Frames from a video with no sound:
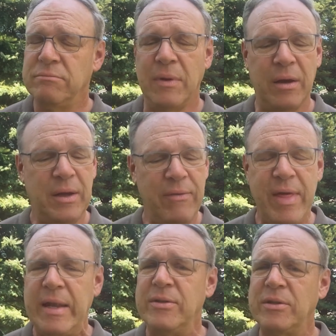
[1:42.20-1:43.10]
I'll give you
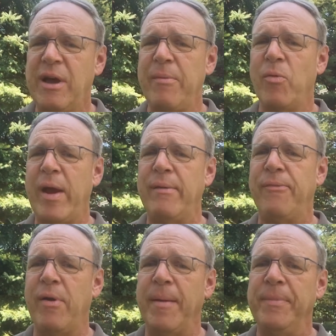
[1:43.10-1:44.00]
that disclaimer right up
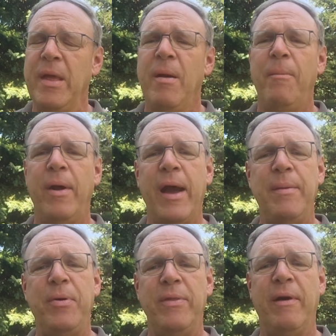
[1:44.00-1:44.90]
front. But I
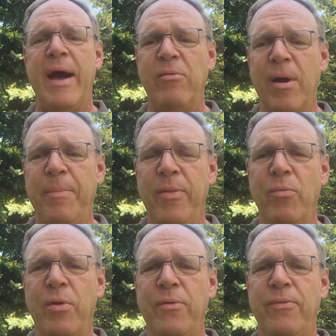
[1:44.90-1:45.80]
put the ladder up on the
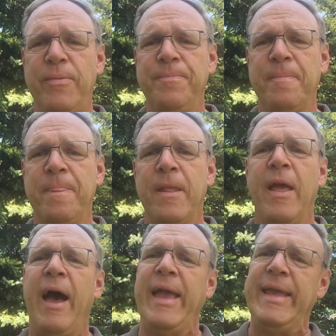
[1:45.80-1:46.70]
roof.
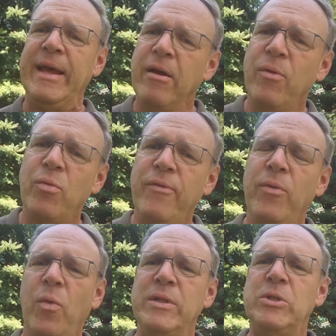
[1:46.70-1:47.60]
I get on the roof
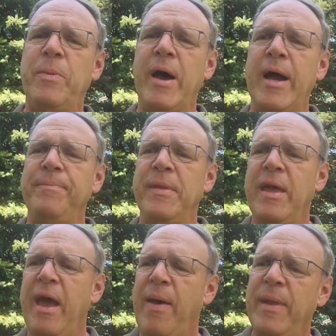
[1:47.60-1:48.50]
in one spot,
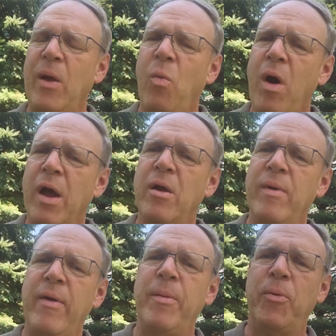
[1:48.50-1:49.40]
and then I walk
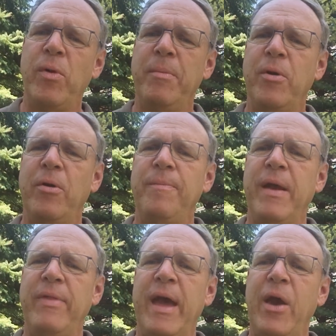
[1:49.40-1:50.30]
around the perimeter
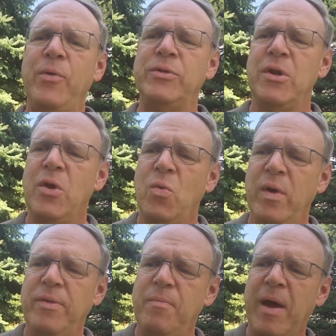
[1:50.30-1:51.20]
of the house
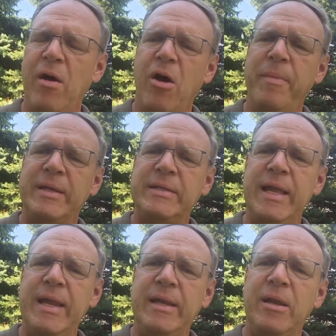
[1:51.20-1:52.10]
with my arm
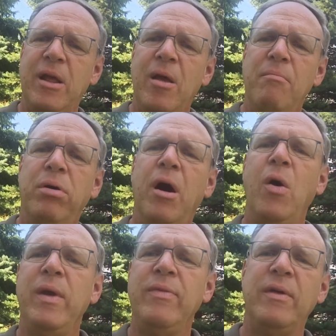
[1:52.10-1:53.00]
extended,
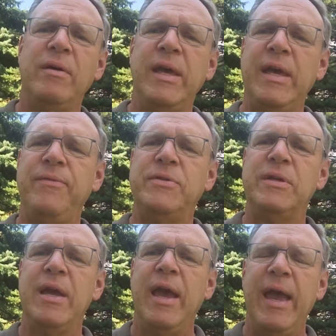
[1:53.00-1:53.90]
blowing the leaves
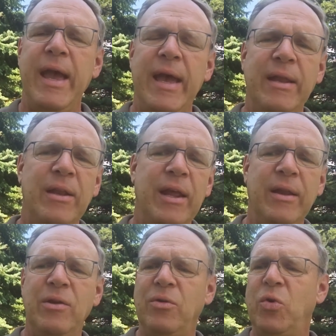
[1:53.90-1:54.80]

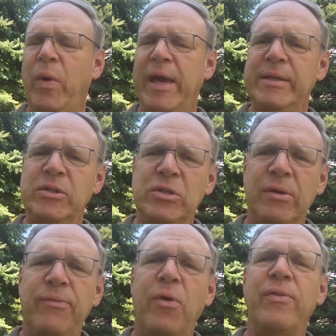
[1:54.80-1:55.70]
and twigs and
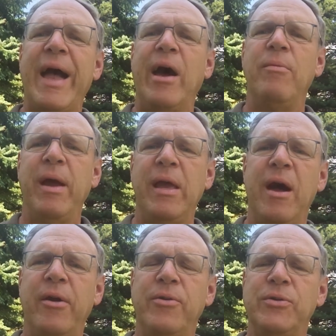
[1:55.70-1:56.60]
so forth out of my
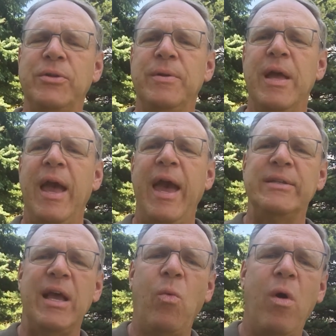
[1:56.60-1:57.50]
gutters
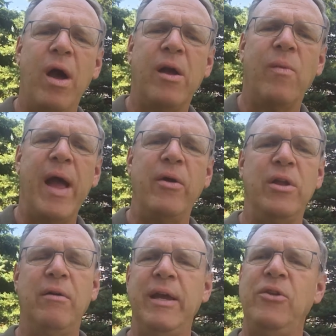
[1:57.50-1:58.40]
as I walk around.
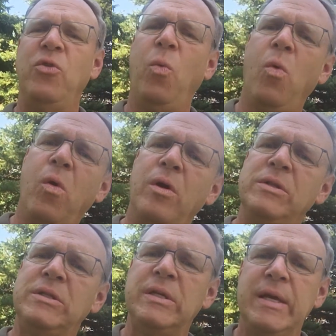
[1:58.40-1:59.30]
You lean
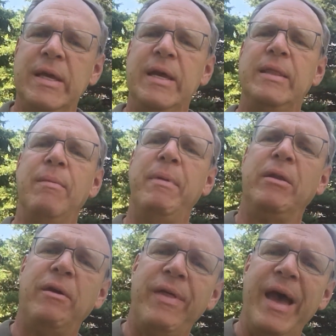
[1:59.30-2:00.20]
towards the
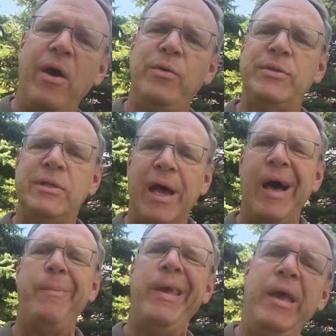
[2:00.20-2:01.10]
middle of the house,
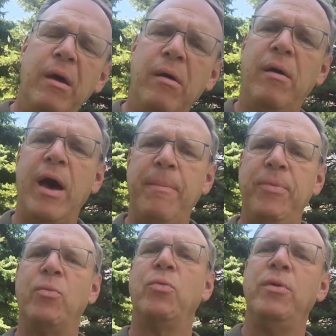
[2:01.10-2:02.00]
uphill, up
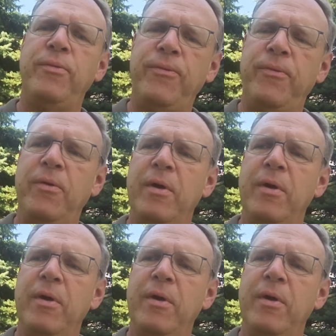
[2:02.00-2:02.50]
the roof,